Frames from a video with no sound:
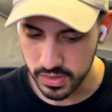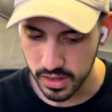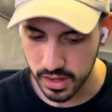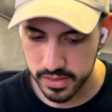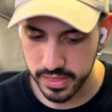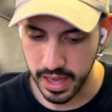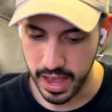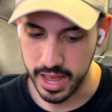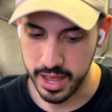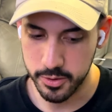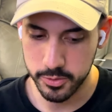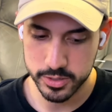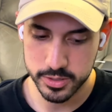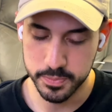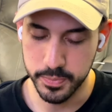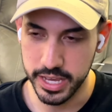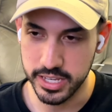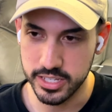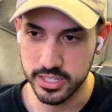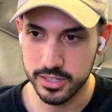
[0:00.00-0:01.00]
that I was
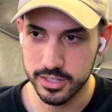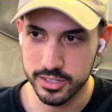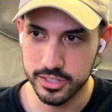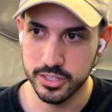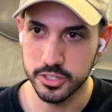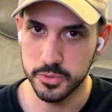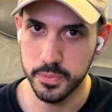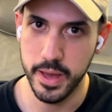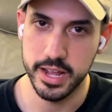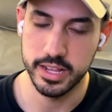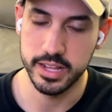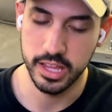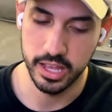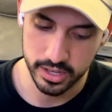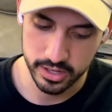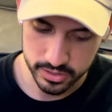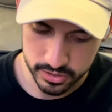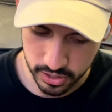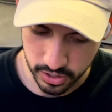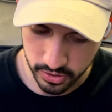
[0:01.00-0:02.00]
basically
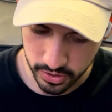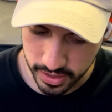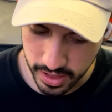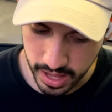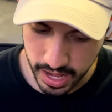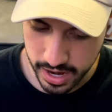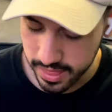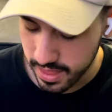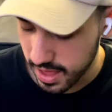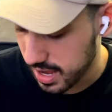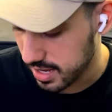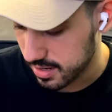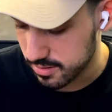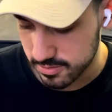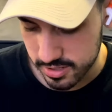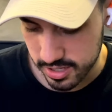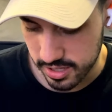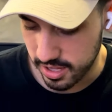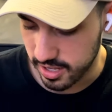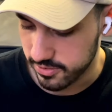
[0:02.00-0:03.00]
suspecting. So a lot of that comes
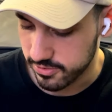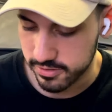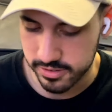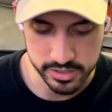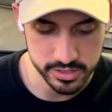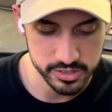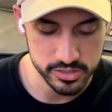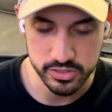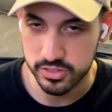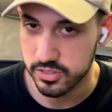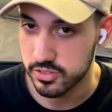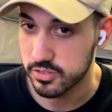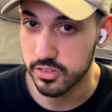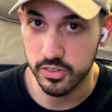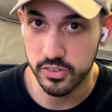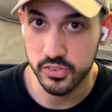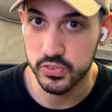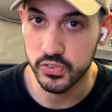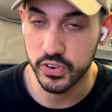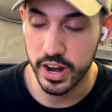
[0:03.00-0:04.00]
to life, which is
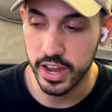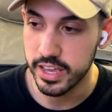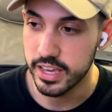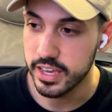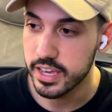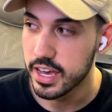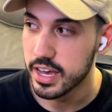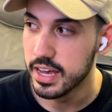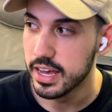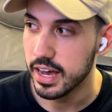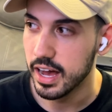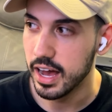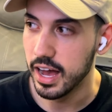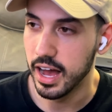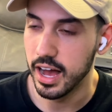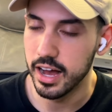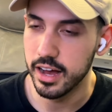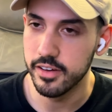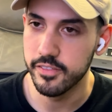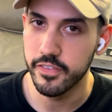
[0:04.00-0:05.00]
great.
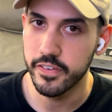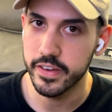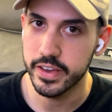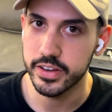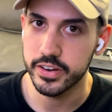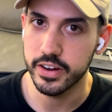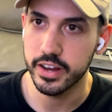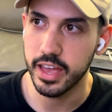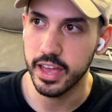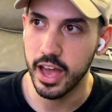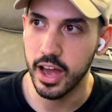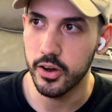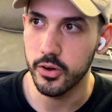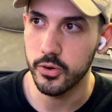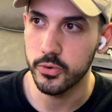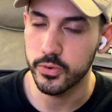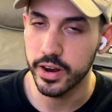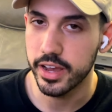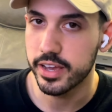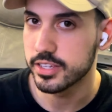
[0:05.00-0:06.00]
Figuring out
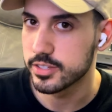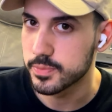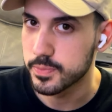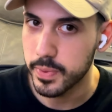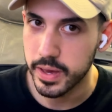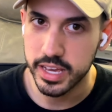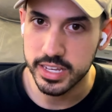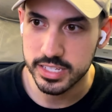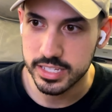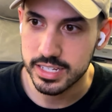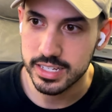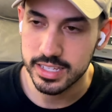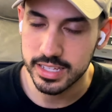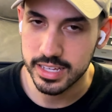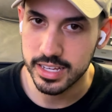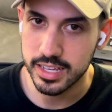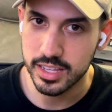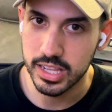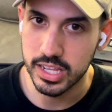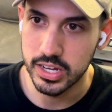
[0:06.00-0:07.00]
Rei's basically
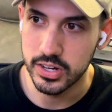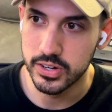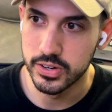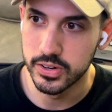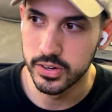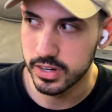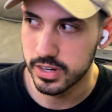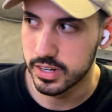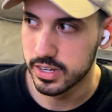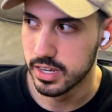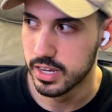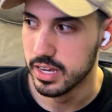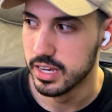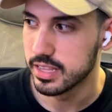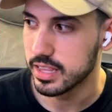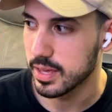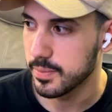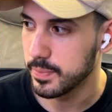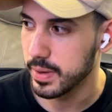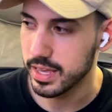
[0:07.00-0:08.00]
a clone.
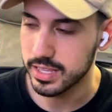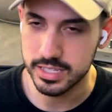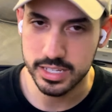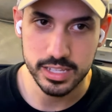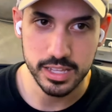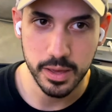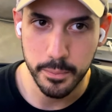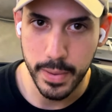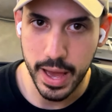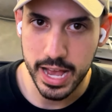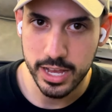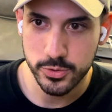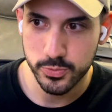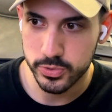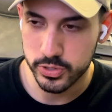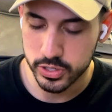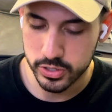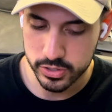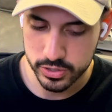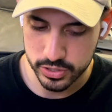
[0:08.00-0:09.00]
They basically mass
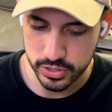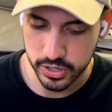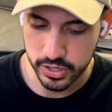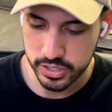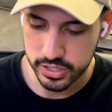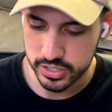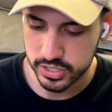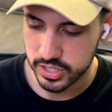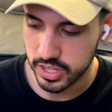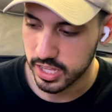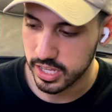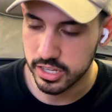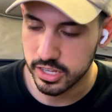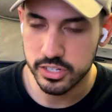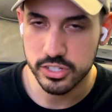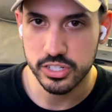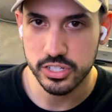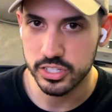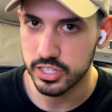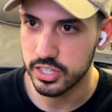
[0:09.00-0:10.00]
produce all these things.
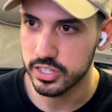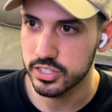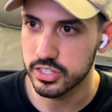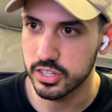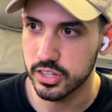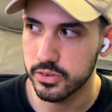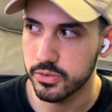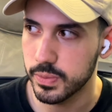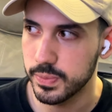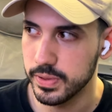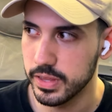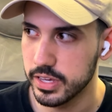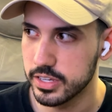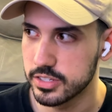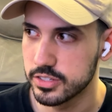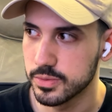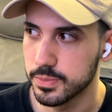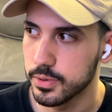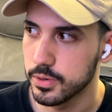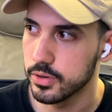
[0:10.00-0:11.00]
She's easily
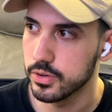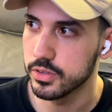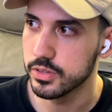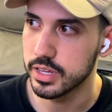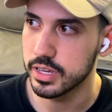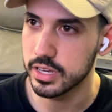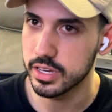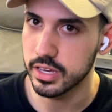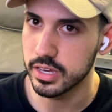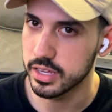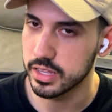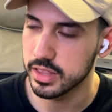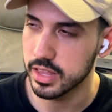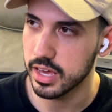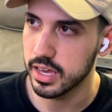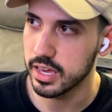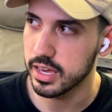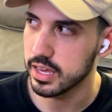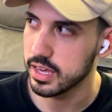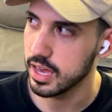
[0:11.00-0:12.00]
replaceable.
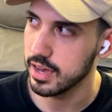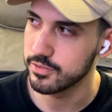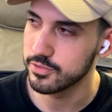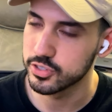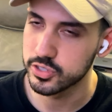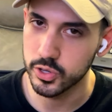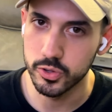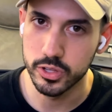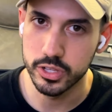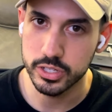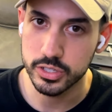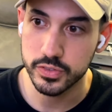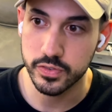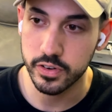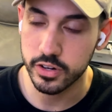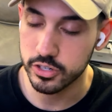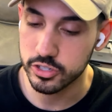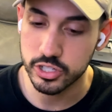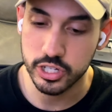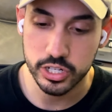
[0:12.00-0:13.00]
They have soulless
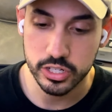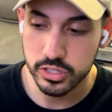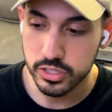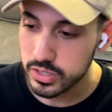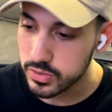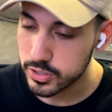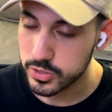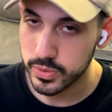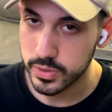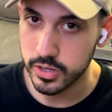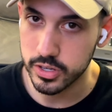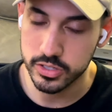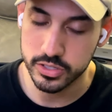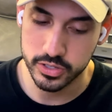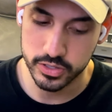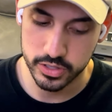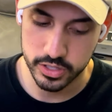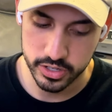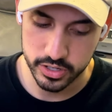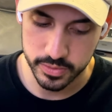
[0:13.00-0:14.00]
versions, which we
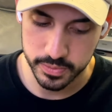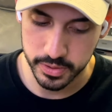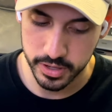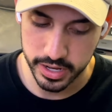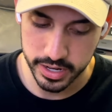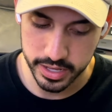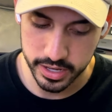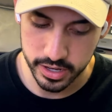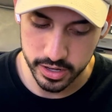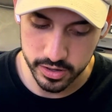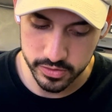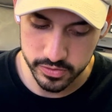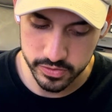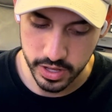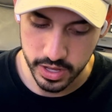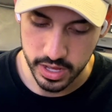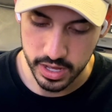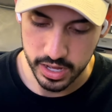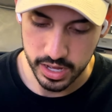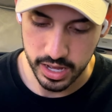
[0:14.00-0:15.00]
also learned plenty of.
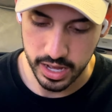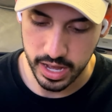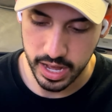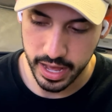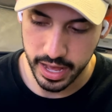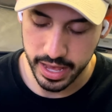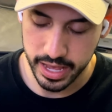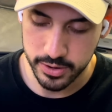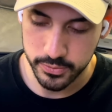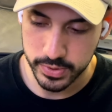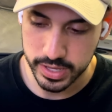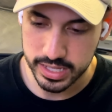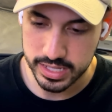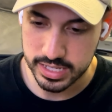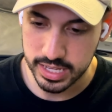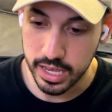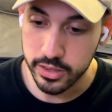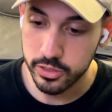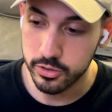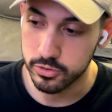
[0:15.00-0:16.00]
And we can
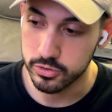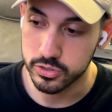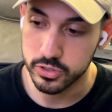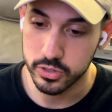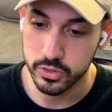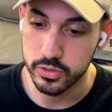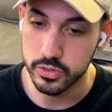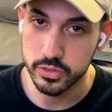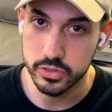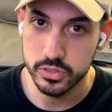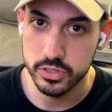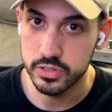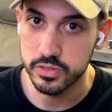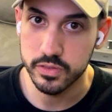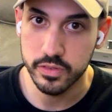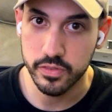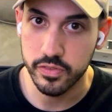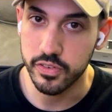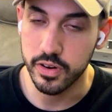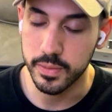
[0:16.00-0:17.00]
take those souls
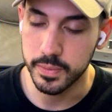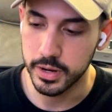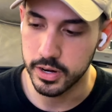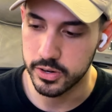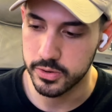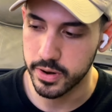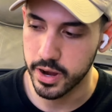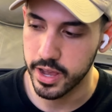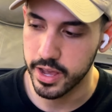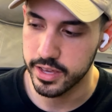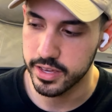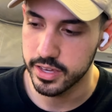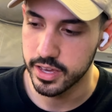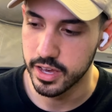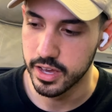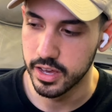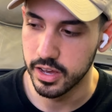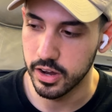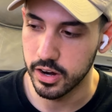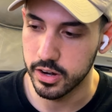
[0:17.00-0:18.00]
from our Rei,
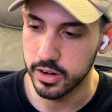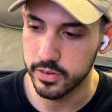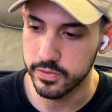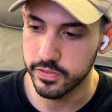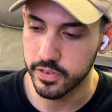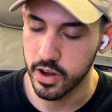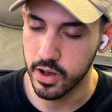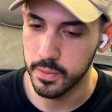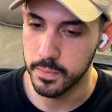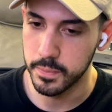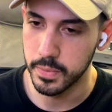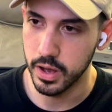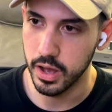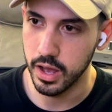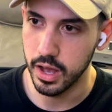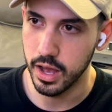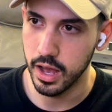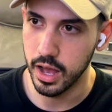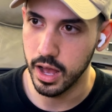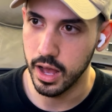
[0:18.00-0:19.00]
or from
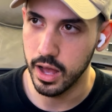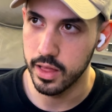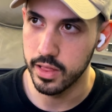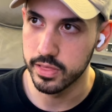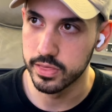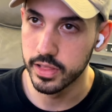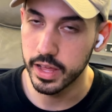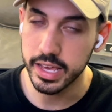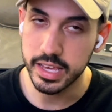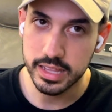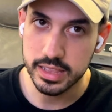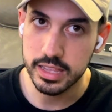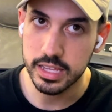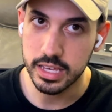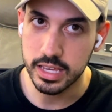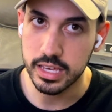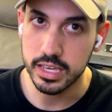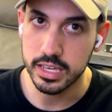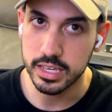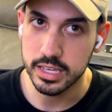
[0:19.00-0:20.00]

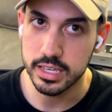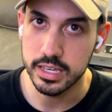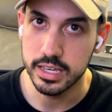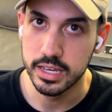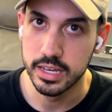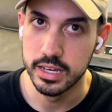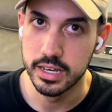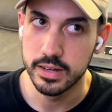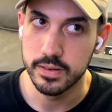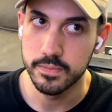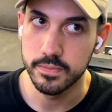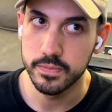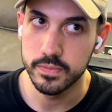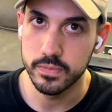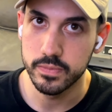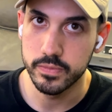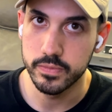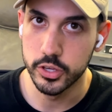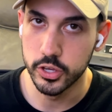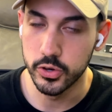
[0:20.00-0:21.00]
likely
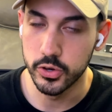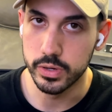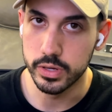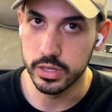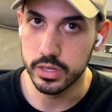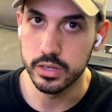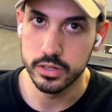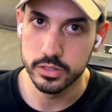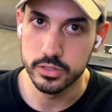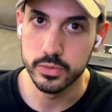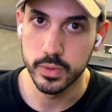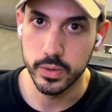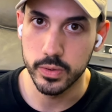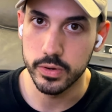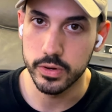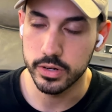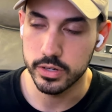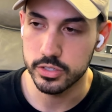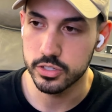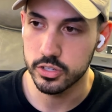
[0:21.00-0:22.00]
Yui is what
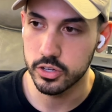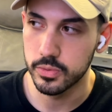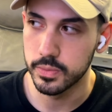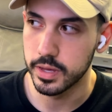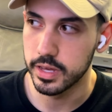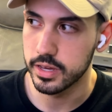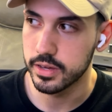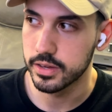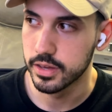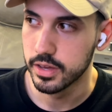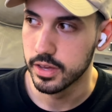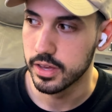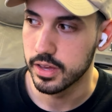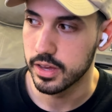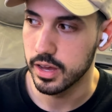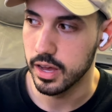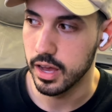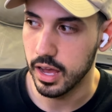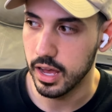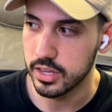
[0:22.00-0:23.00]
we're assuming.
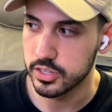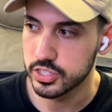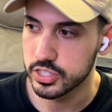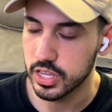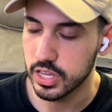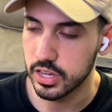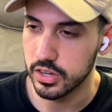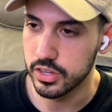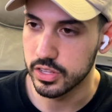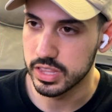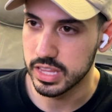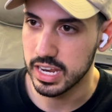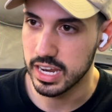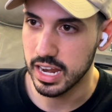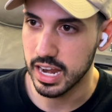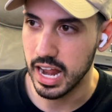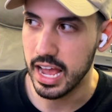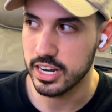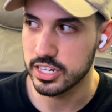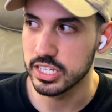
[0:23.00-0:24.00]
Still
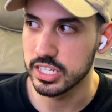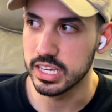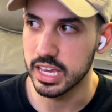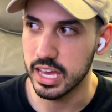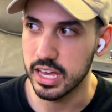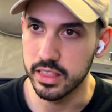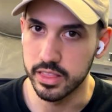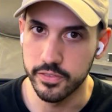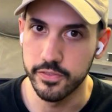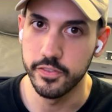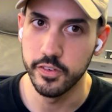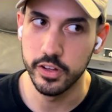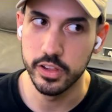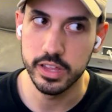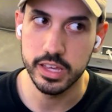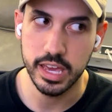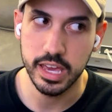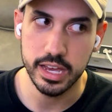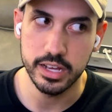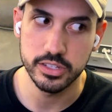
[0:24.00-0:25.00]
didn't actually get
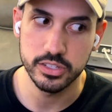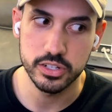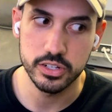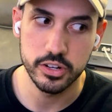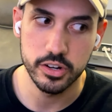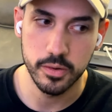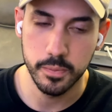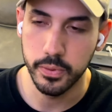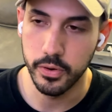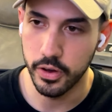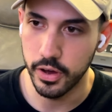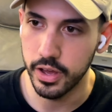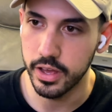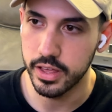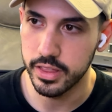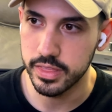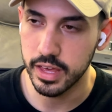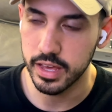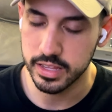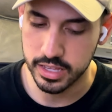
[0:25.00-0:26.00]
fully answered,
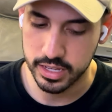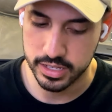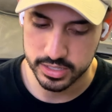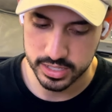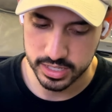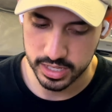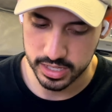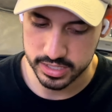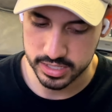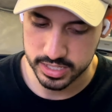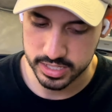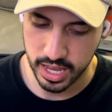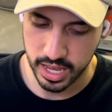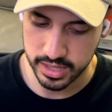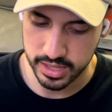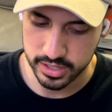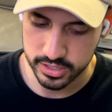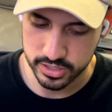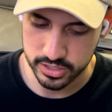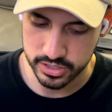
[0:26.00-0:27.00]
but they did
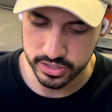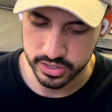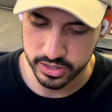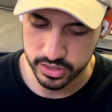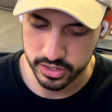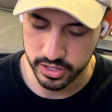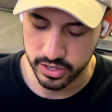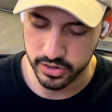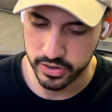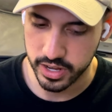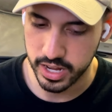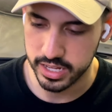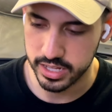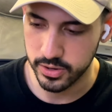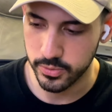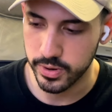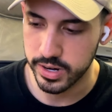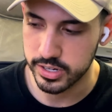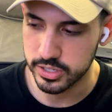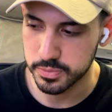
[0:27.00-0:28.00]
state this is, you know, kind of
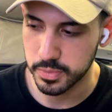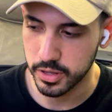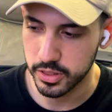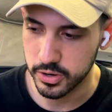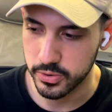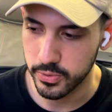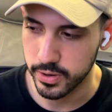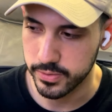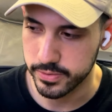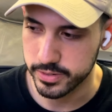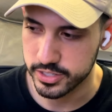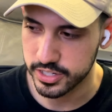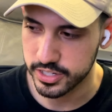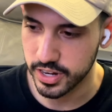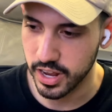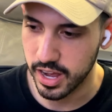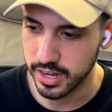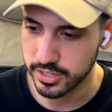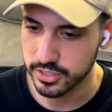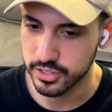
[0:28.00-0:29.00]
where his mother went when she
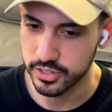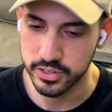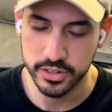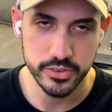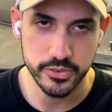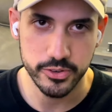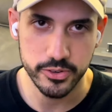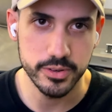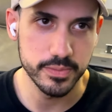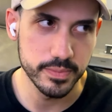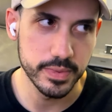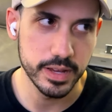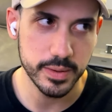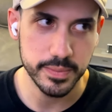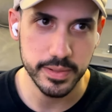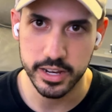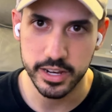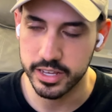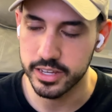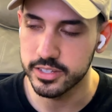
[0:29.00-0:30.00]
died, so it would make
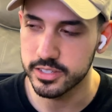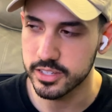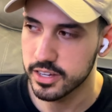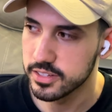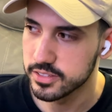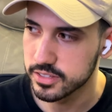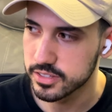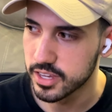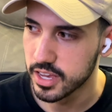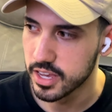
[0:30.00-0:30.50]
plenty of sense.